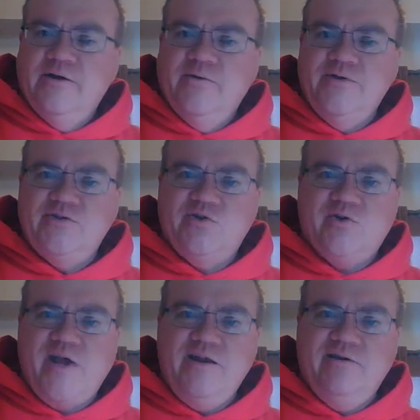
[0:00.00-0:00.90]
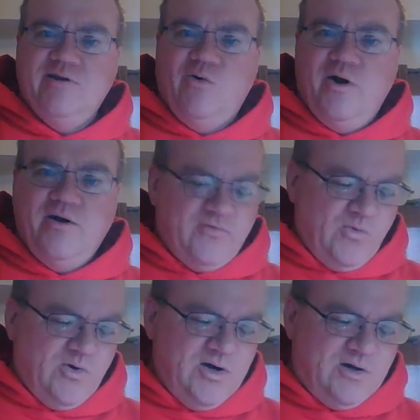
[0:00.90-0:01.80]
we just create a wonderful
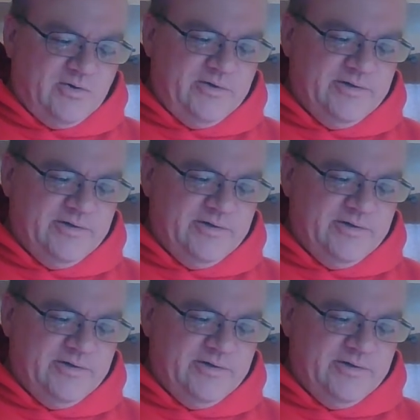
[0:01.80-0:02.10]
world.